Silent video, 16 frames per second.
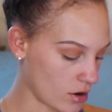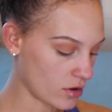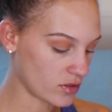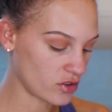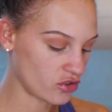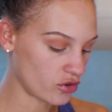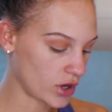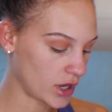
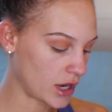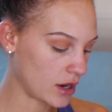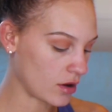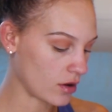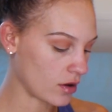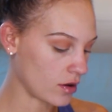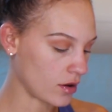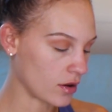Concentrate
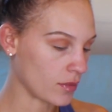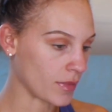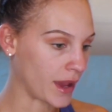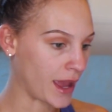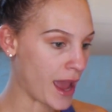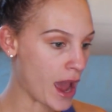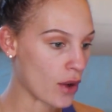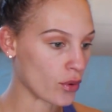it on my
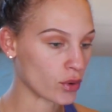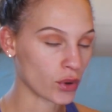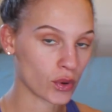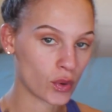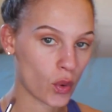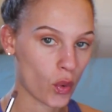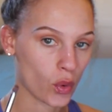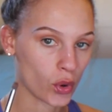outer
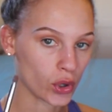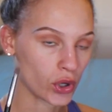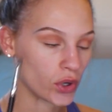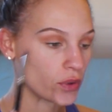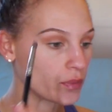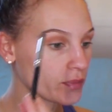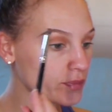corner.